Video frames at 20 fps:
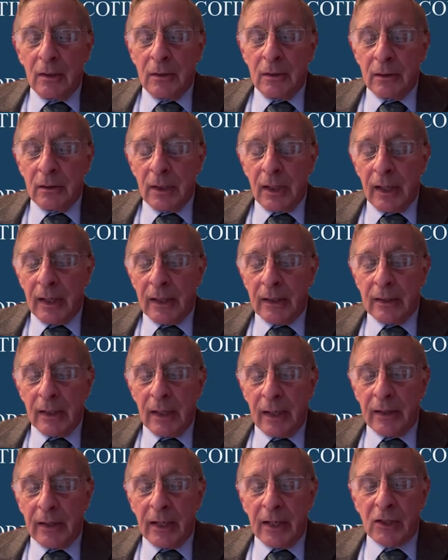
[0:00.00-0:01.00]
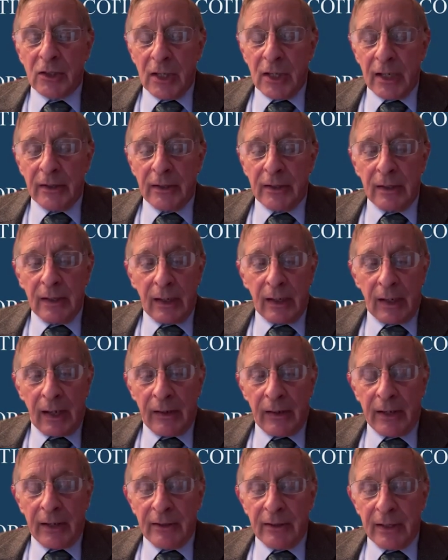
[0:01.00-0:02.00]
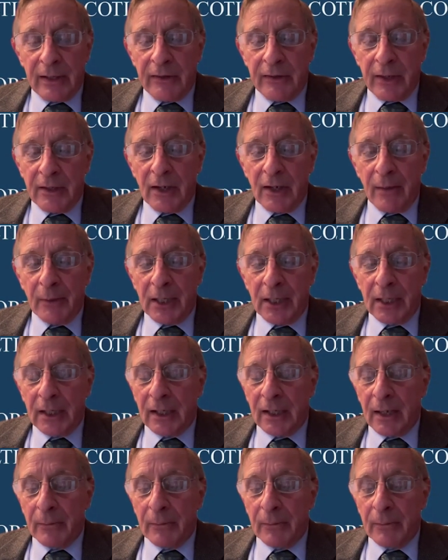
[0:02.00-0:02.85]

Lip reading: And they dominate